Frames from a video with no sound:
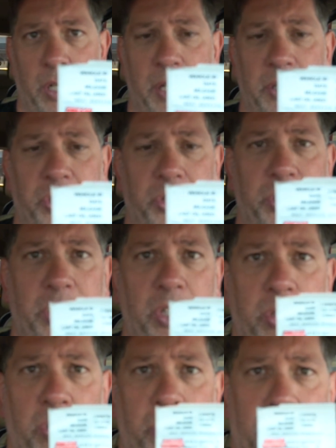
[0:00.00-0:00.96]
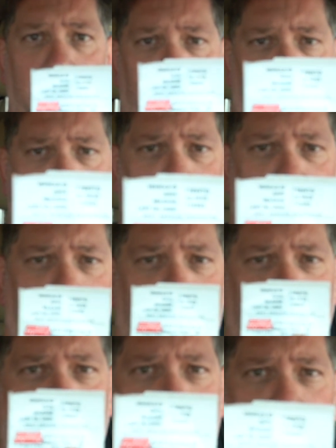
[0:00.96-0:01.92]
and a sticker goes, I don't know if you can see that.